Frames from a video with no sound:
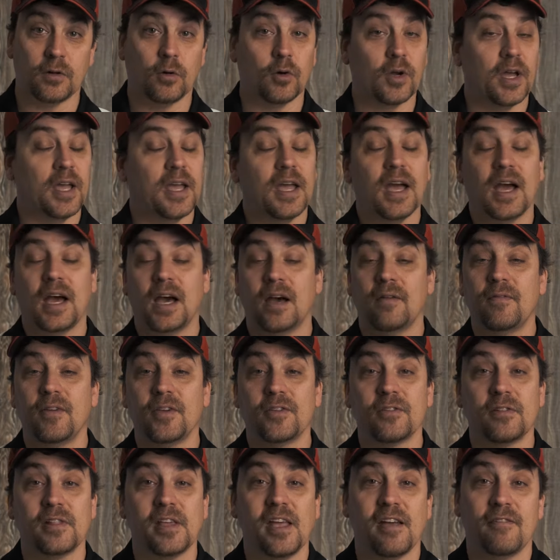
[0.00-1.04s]
Okay,
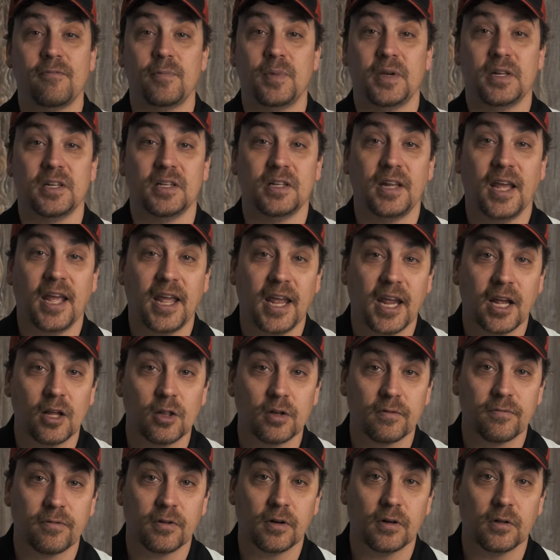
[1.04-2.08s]
obviously I've been an
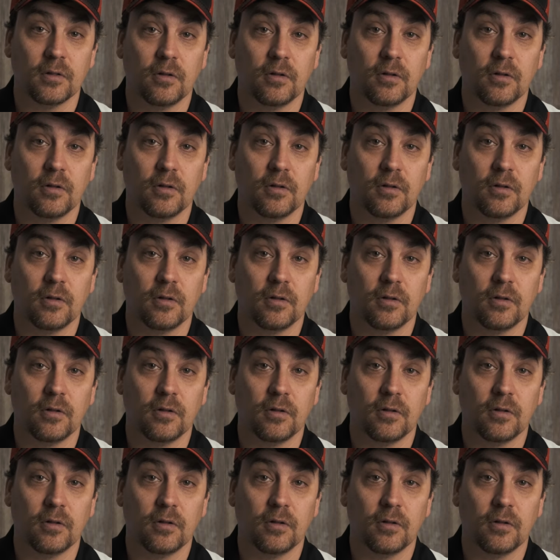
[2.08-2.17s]
angler for